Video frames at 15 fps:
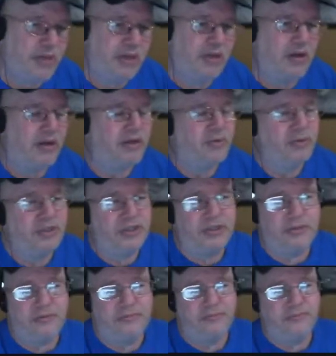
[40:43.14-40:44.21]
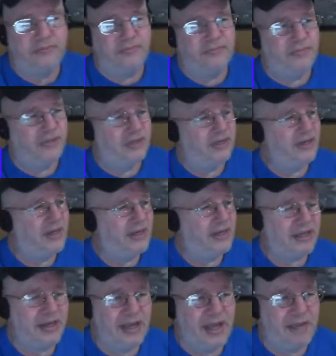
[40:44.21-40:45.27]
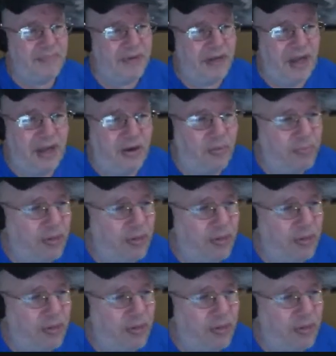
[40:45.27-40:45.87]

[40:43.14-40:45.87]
me to call you a dude. It ain't going to happen. I don't